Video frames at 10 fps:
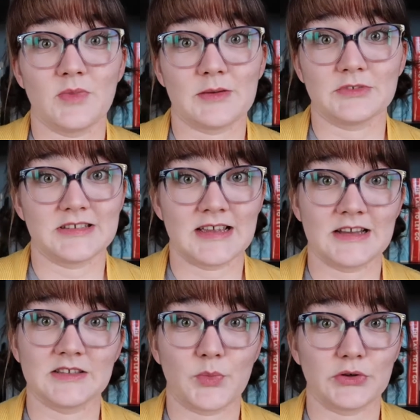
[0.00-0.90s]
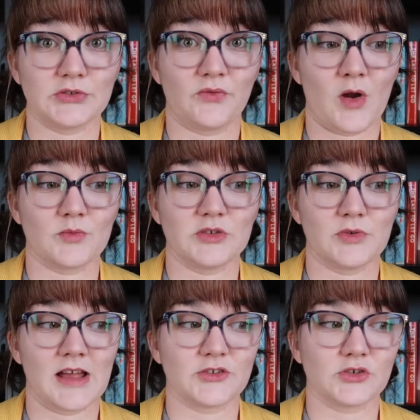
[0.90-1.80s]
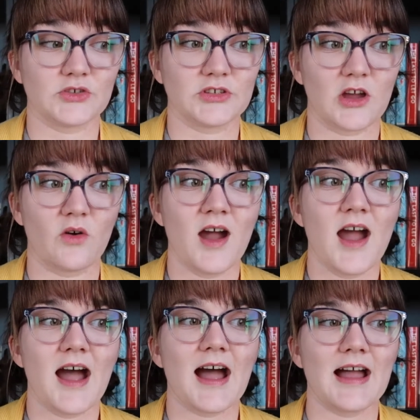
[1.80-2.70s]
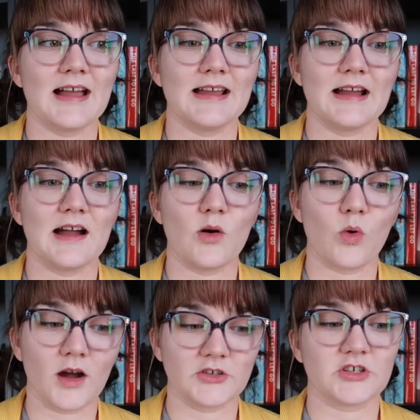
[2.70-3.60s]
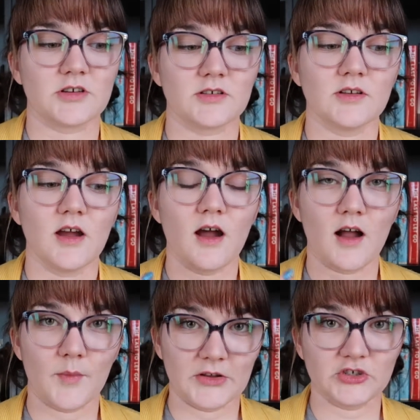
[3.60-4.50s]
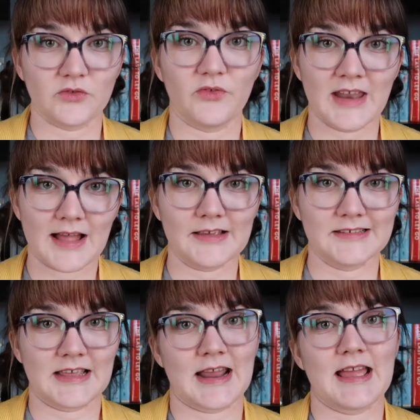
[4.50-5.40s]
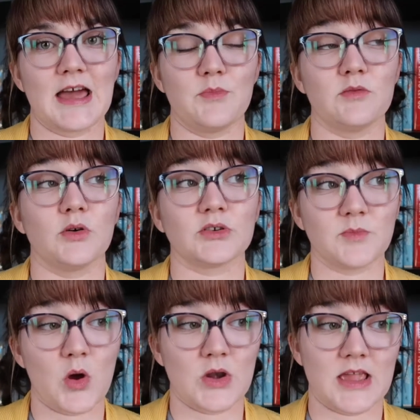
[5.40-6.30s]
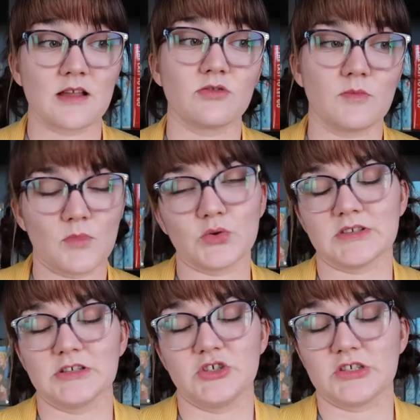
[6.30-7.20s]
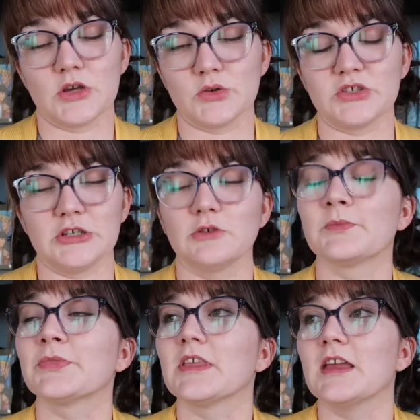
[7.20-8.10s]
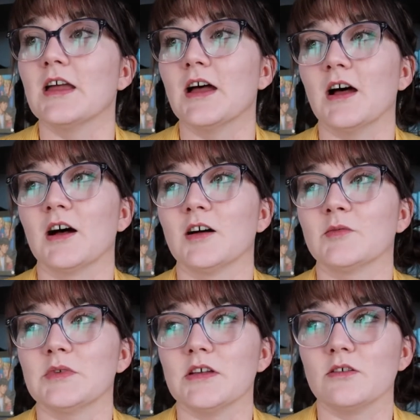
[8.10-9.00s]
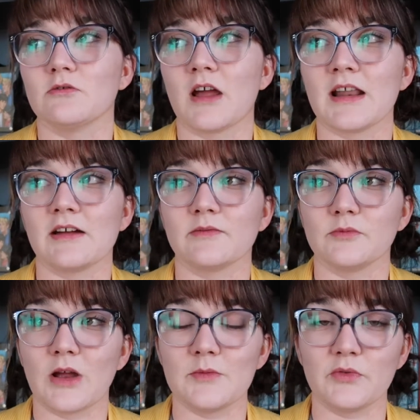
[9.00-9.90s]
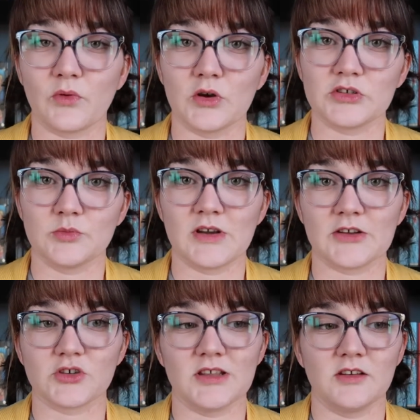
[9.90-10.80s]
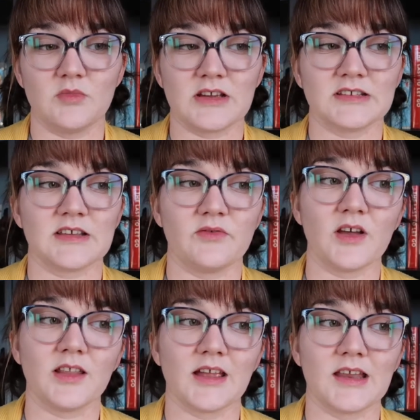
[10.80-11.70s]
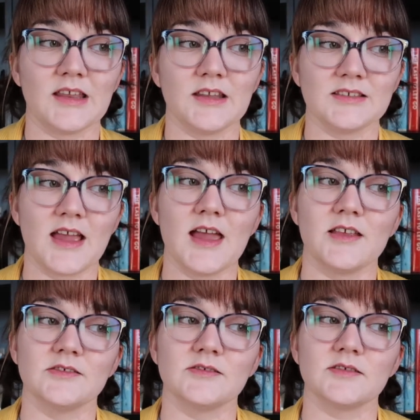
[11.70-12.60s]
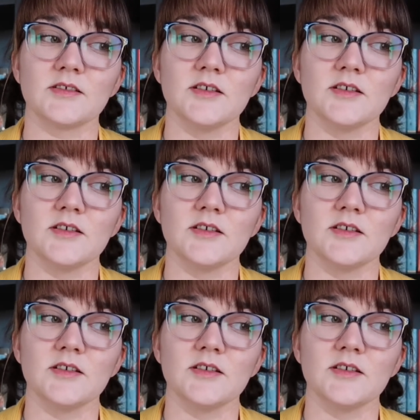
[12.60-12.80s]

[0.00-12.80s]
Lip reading: be able to stay unspoiled from Supernatural, so I watched a bunch of finales that I had been postponing, mostly just those two, right before Supernatural ended, because I felt like I needed to end